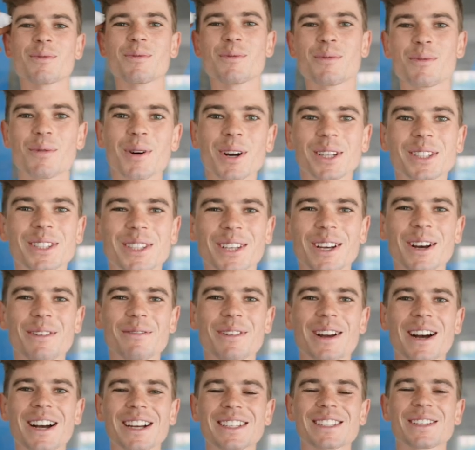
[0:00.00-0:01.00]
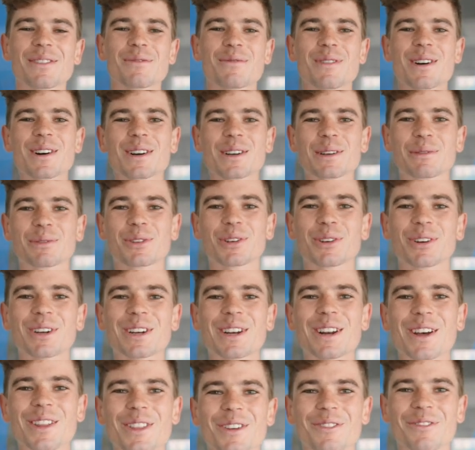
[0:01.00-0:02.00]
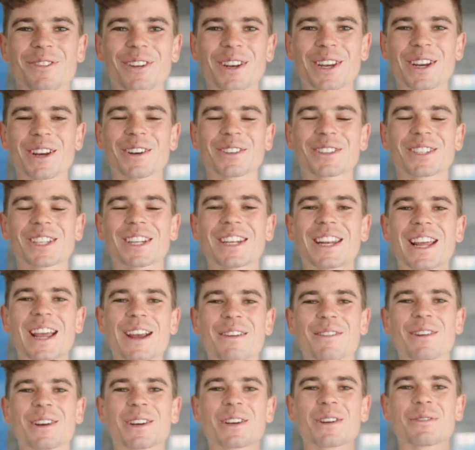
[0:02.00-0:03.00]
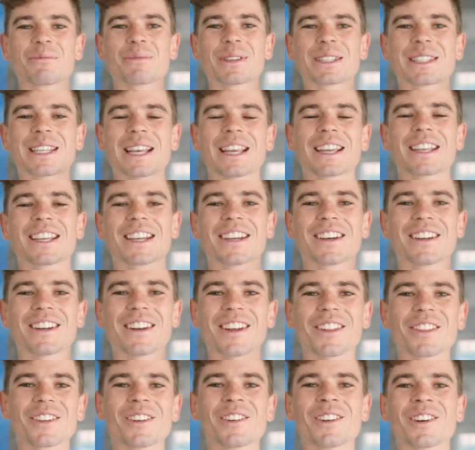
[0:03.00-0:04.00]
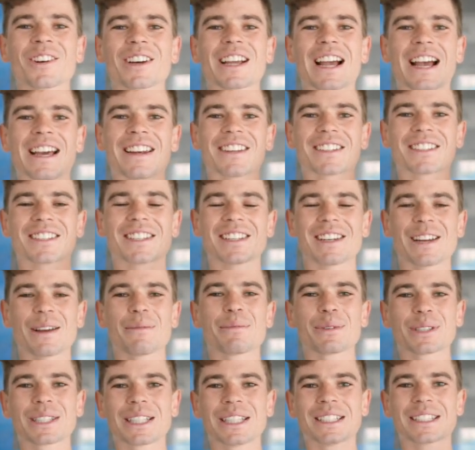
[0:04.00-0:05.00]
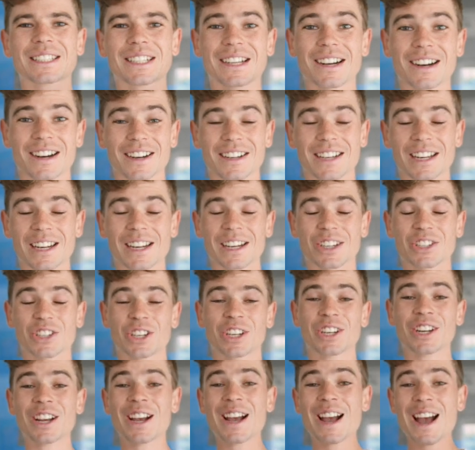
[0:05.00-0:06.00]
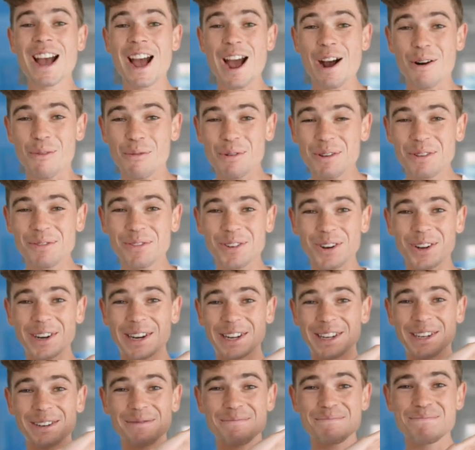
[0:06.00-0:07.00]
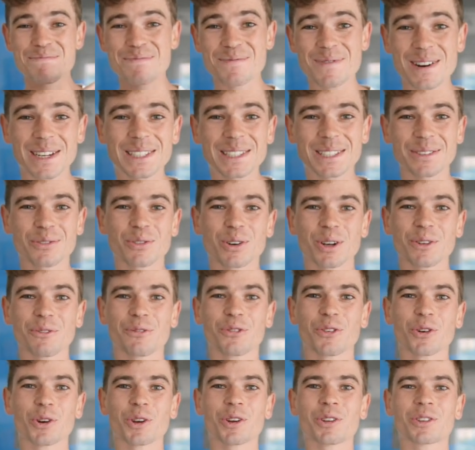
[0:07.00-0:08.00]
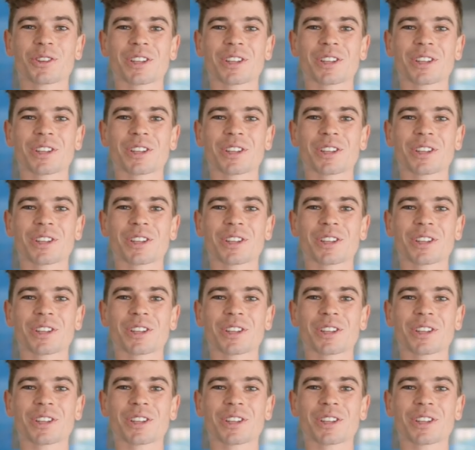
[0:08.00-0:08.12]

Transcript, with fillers: What's up guys and welcome to another video. Today we are going to be taking another look at a celebrity's car collection and we've got an impressive one for you